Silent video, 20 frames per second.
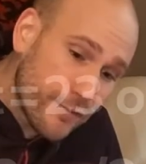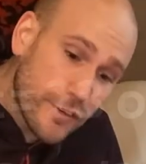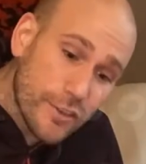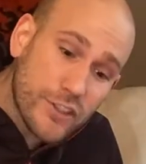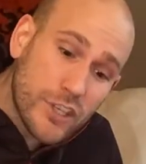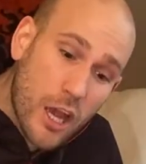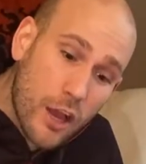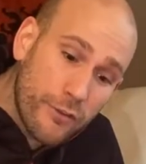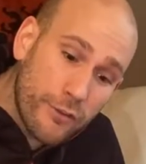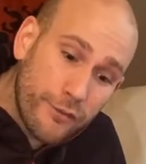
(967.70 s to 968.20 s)
for
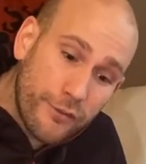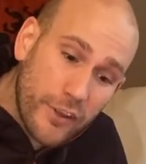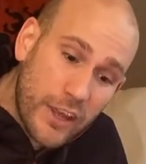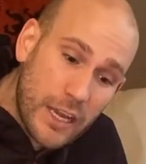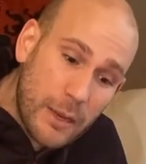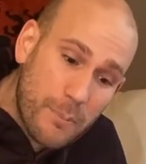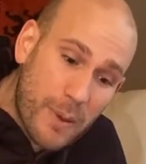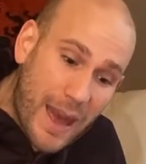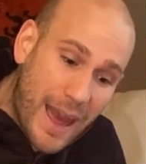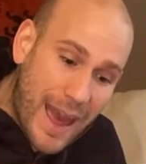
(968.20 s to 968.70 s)

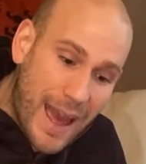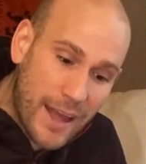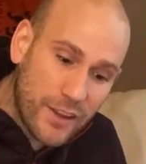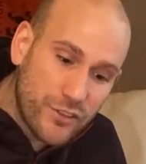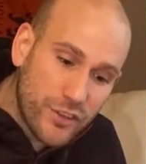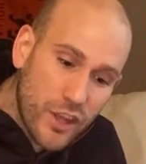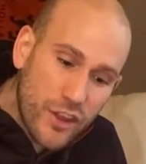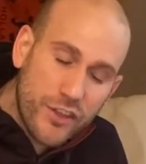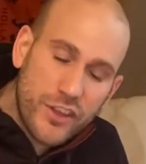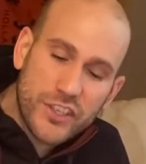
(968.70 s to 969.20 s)
self-inflating
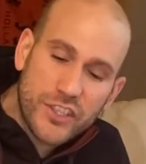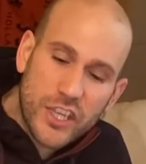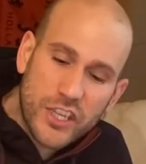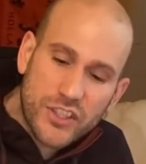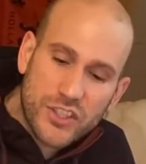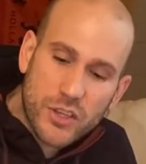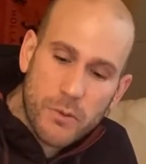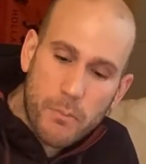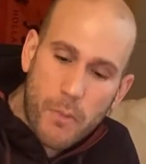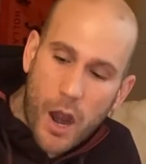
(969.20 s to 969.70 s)
pads, this hits
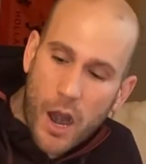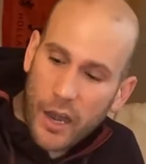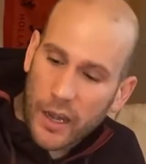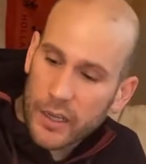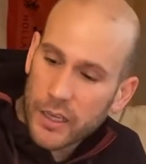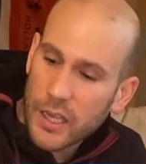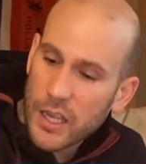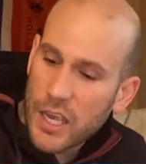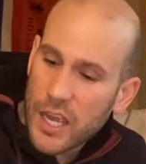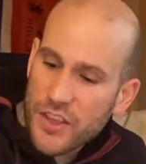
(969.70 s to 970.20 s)
the mark.
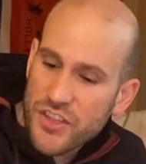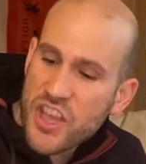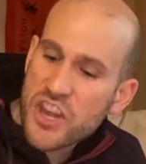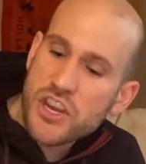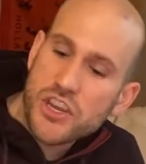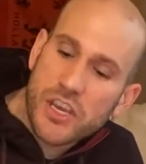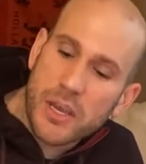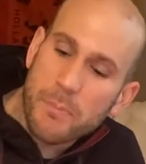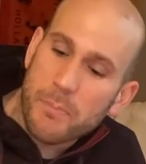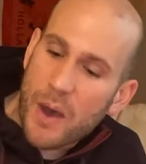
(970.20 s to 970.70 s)
And then
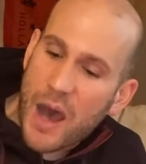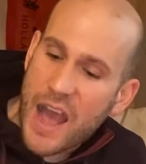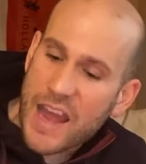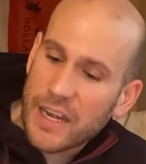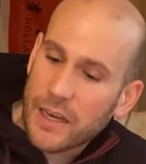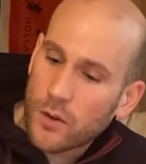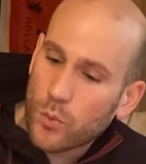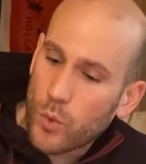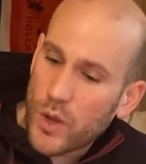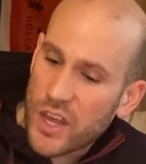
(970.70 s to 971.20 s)
you combine
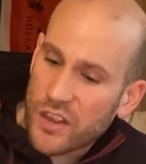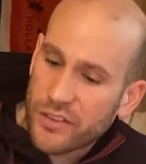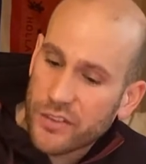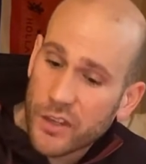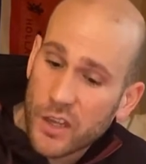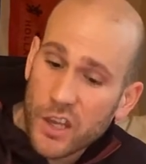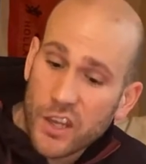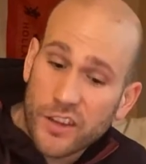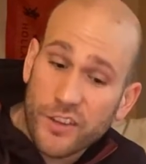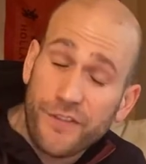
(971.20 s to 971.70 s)
it
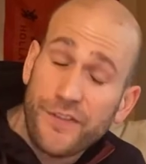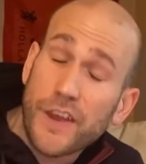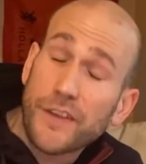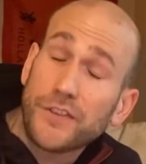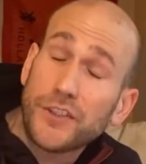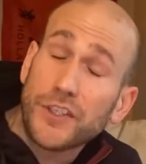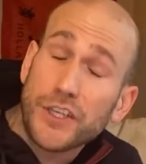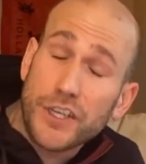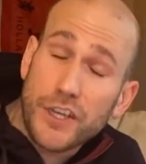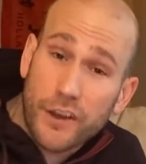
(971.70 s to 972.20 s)
with the
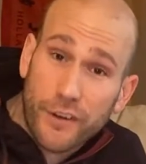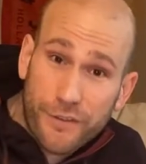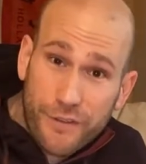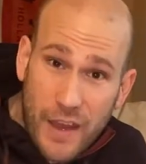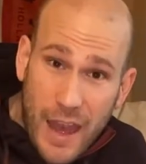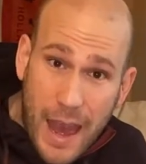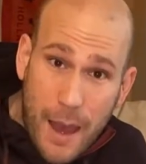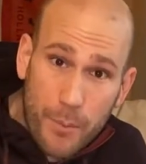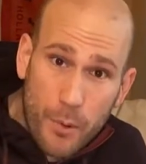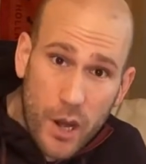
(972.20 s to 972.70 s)
50 denier
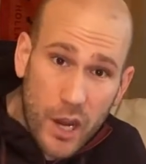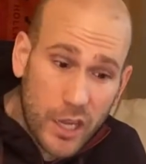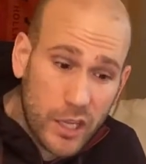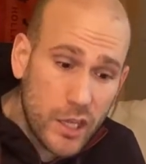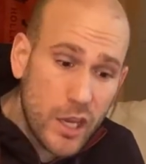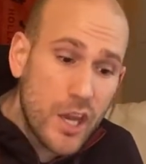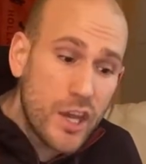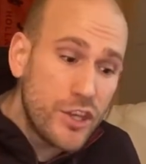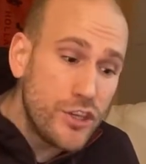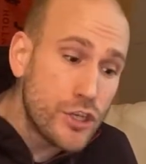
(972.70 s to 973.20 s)
fabric,
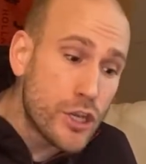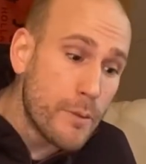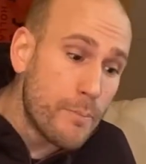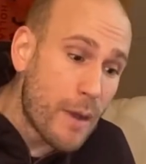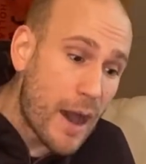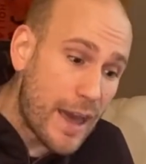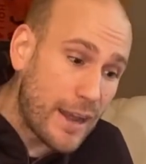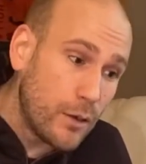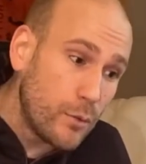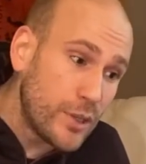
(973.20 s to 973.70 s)
you
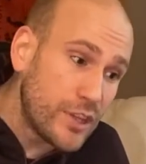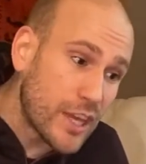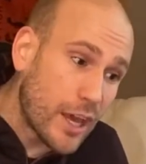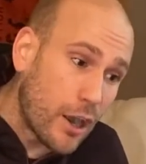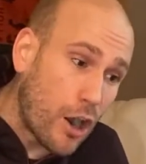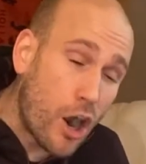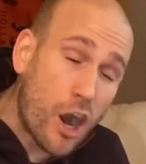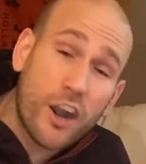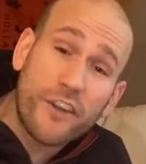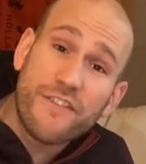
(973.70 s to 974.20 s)
combine it with that
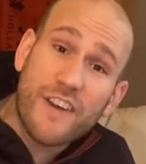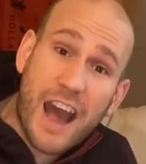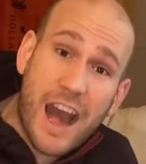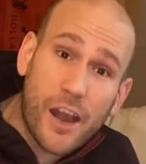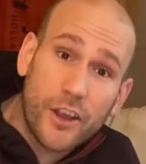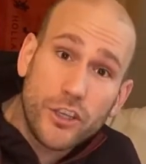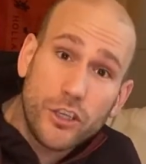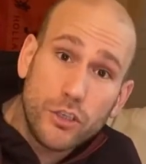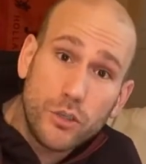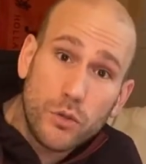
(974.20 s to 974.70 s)
R
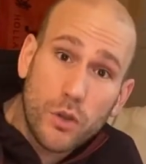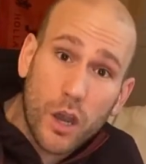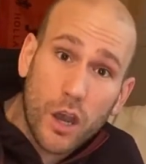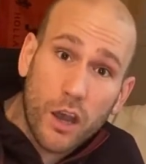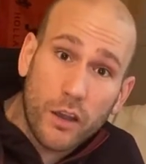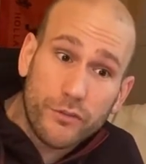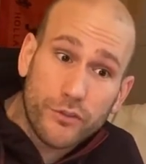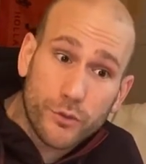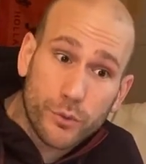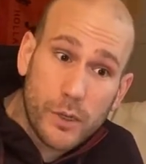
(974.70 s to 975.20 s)
value
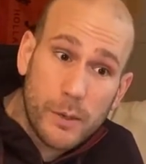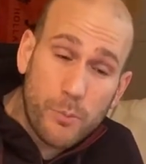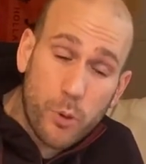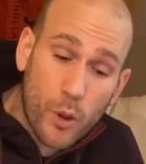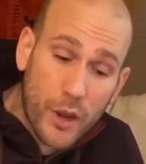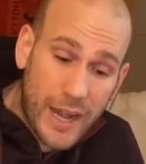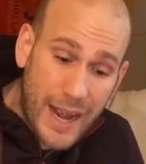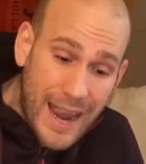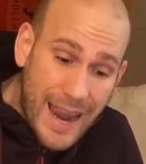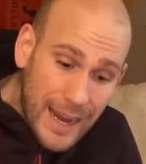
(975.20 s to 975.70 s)
of
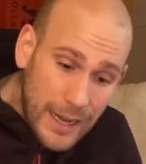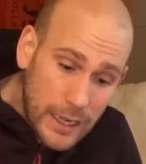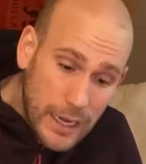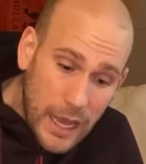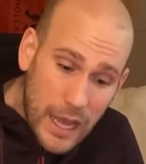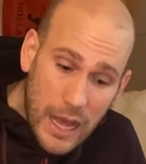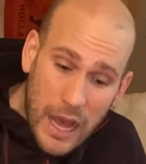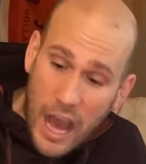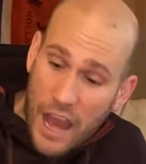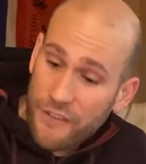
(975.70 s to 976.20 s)
3.8.
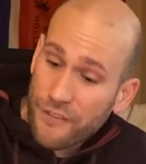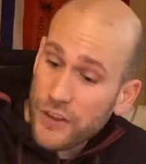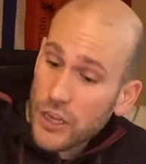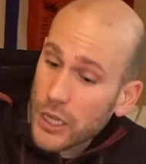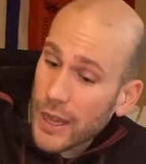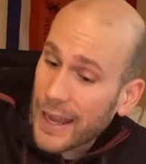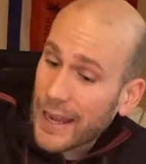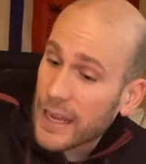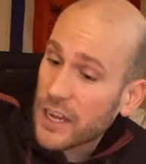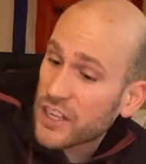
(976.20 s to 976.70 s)
I feel
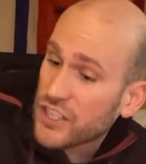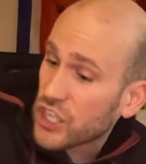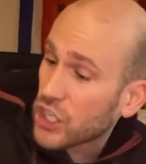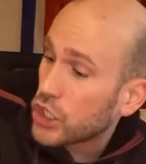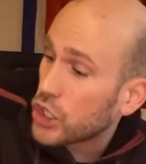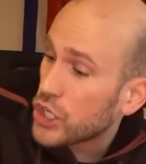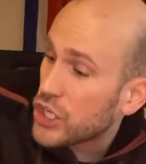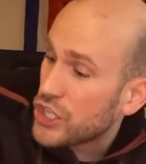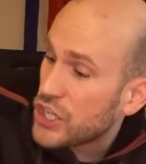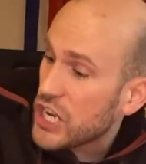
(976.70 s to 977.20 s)
like it is a
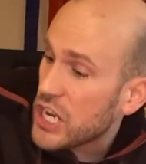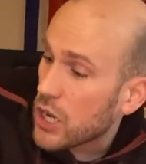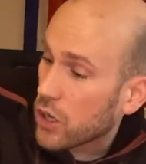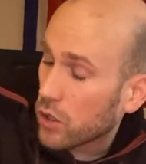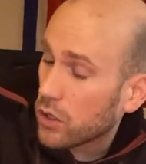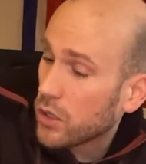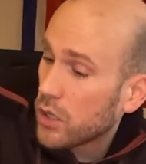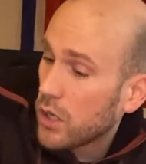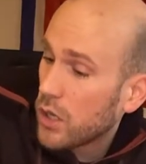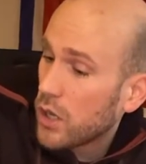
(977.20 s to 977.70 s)
good deal
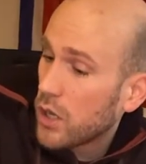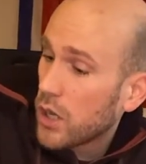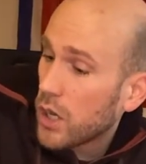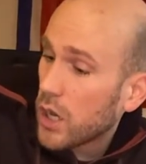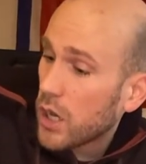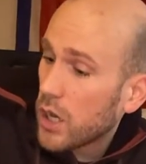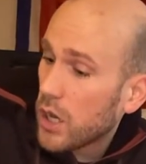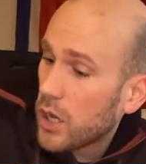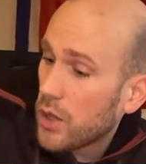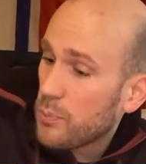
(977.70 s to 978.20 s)

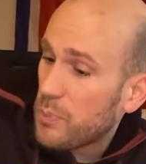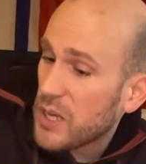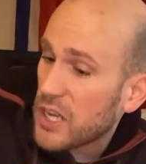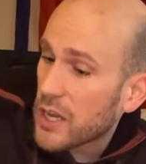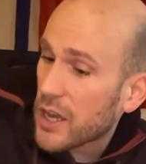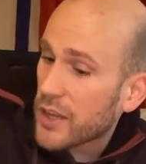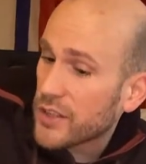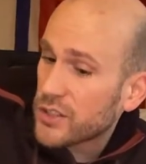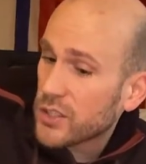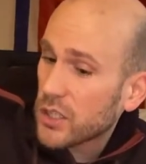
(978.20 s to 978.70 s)

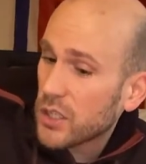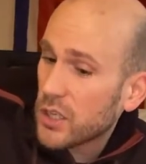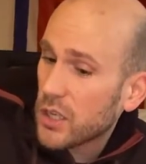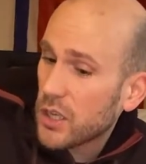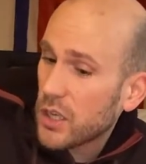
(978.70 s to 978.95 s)
because